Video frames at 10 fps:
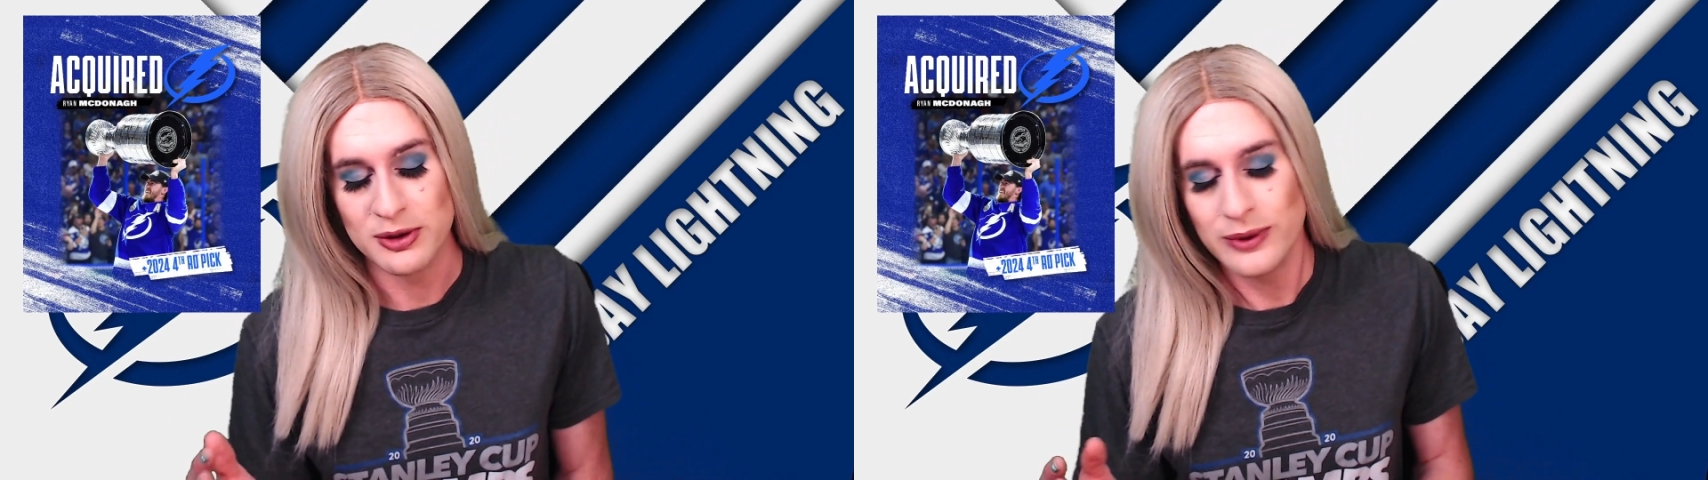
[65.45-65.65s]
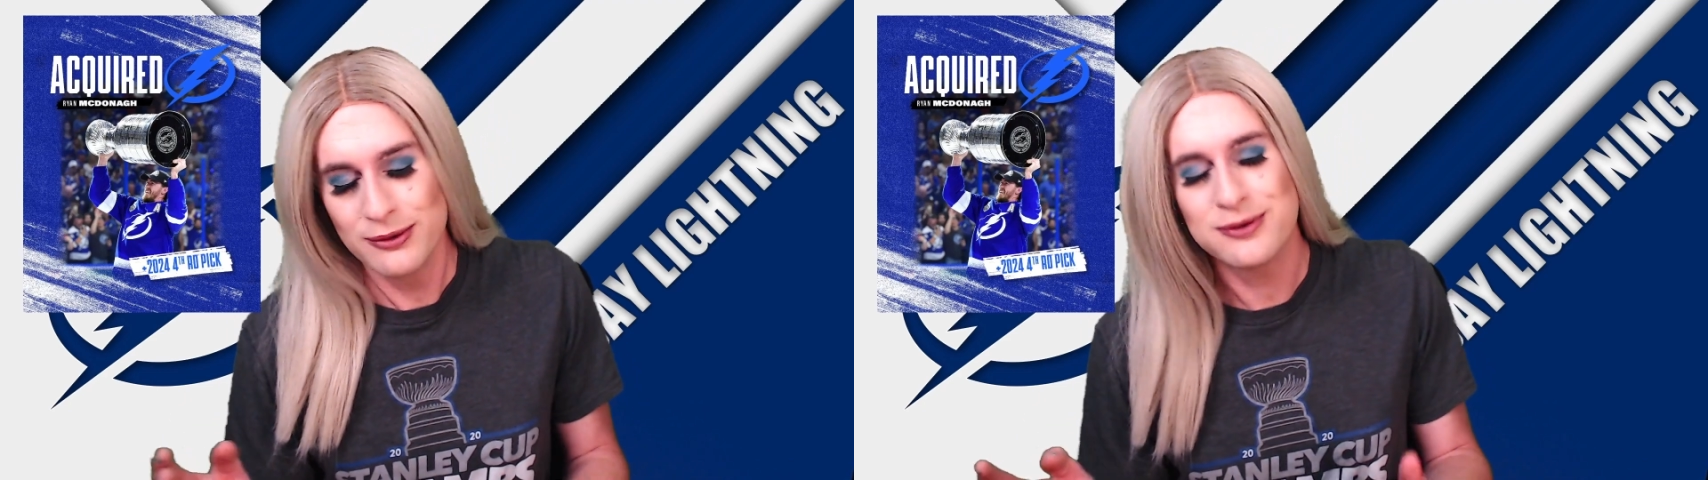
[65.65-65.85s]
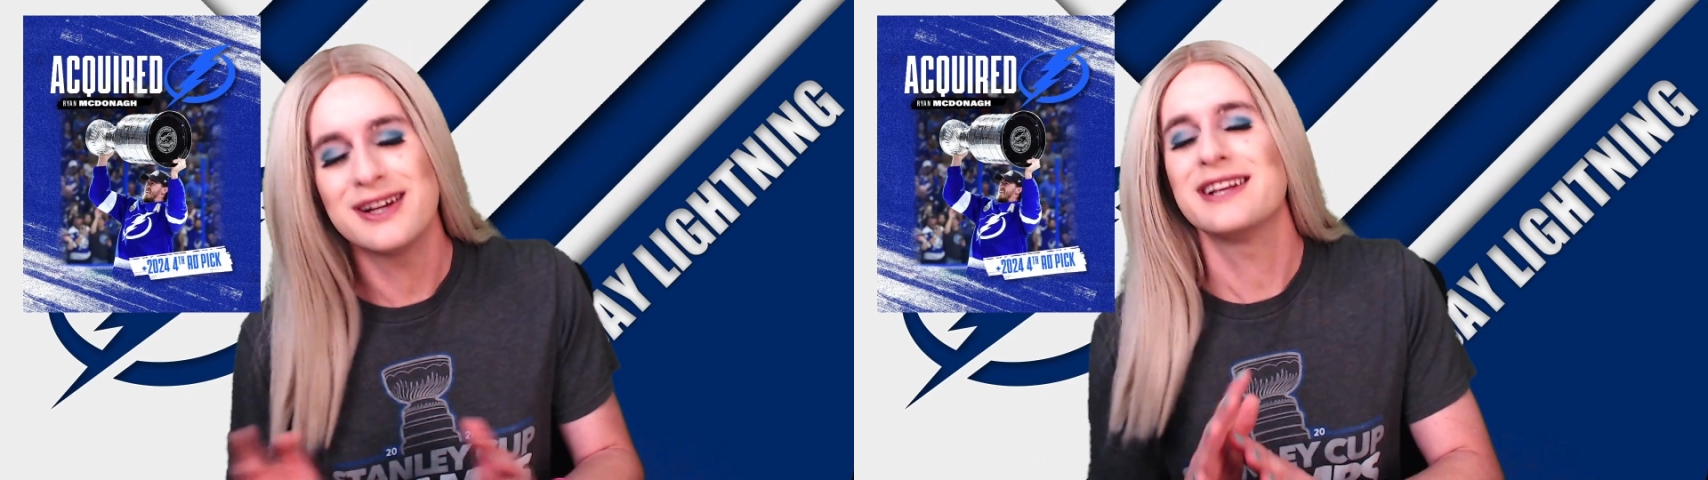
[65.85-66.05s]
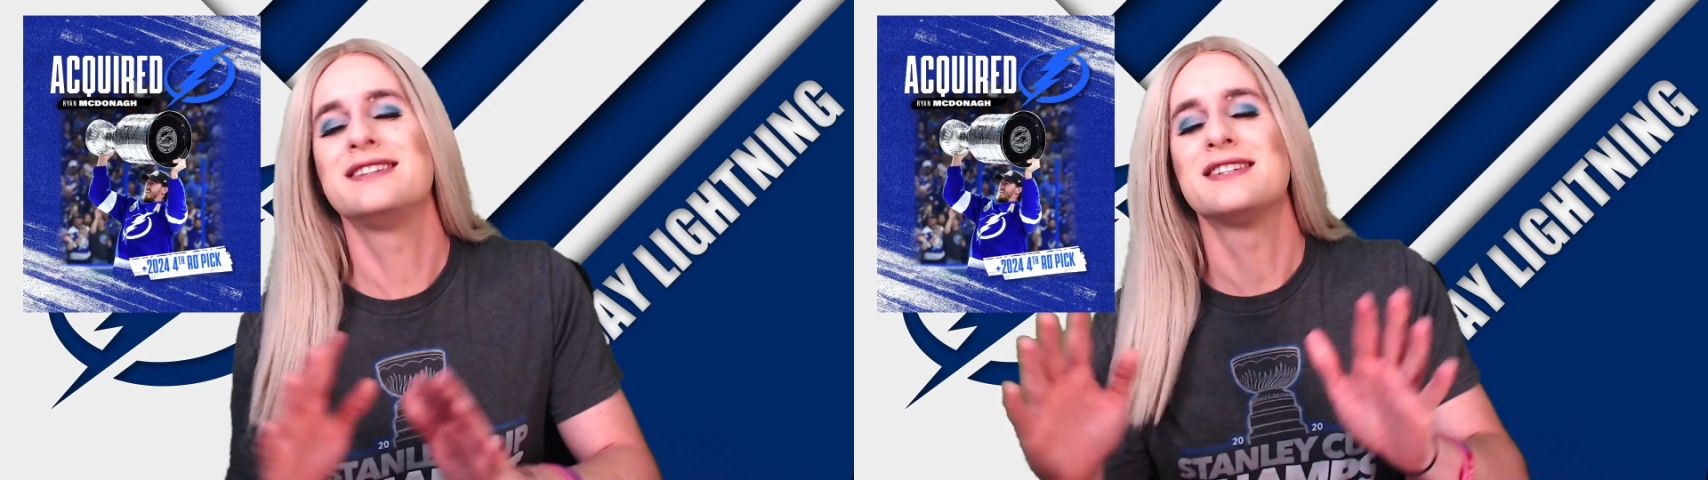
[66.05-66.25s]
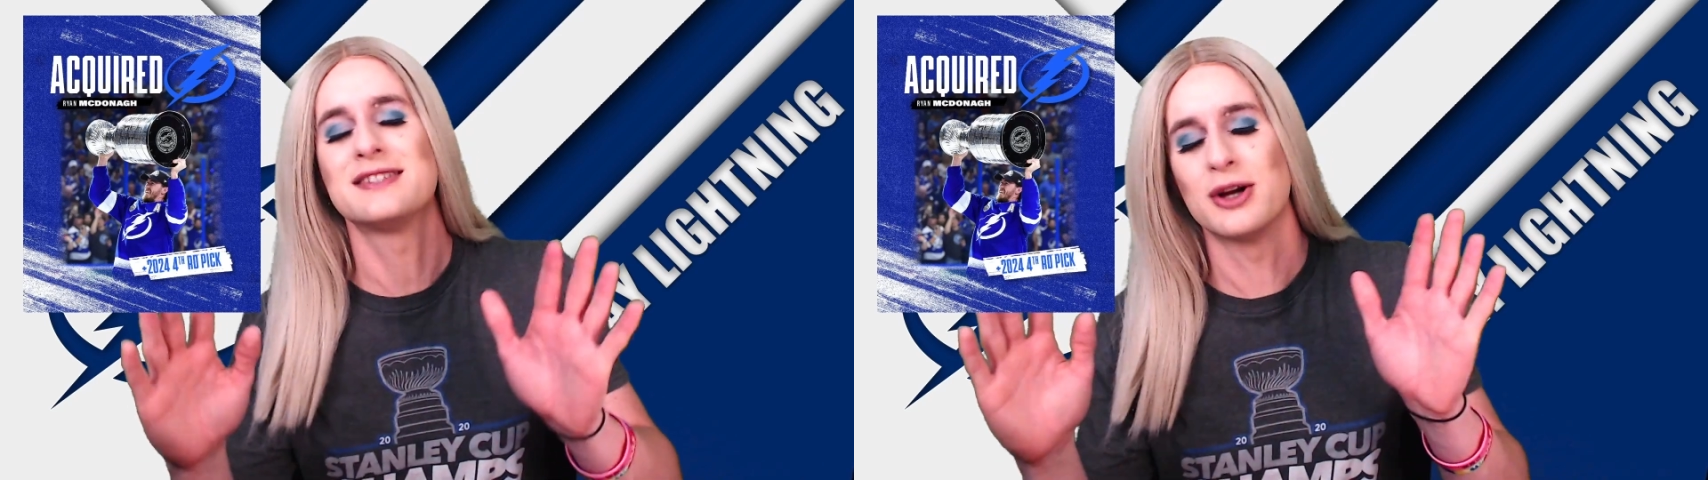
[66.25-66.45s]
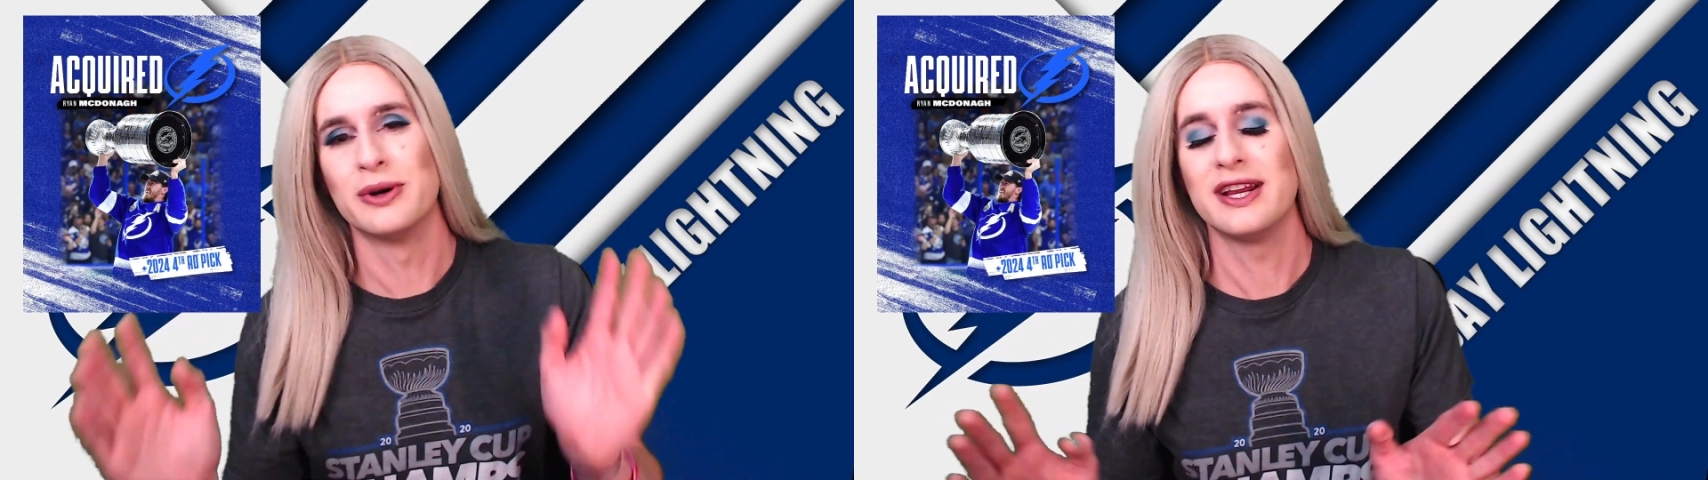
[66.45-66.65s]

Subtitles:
and we really just don't